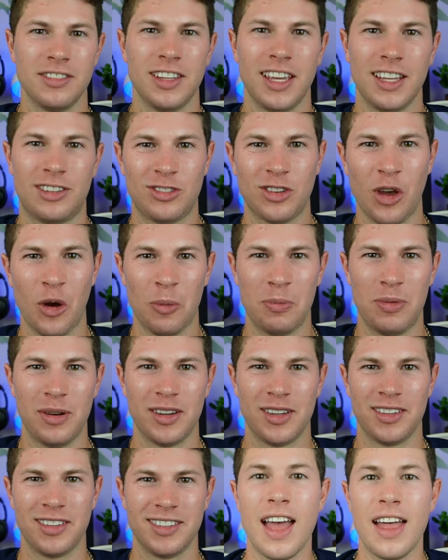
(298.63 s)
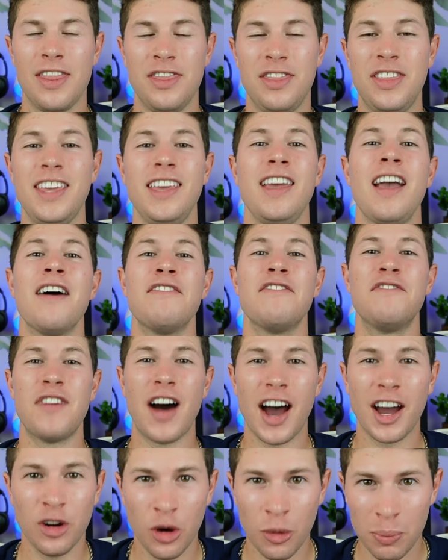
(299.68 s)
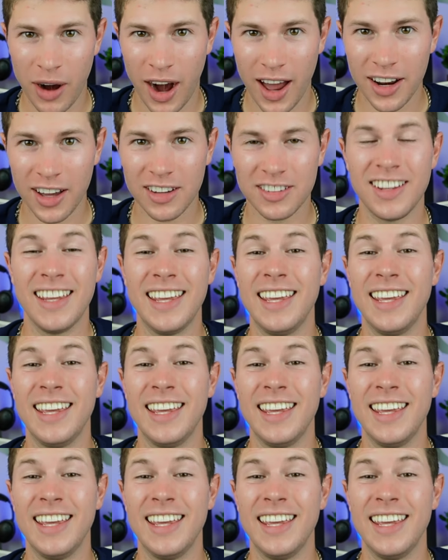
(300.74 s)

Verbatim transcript: it's soap the final product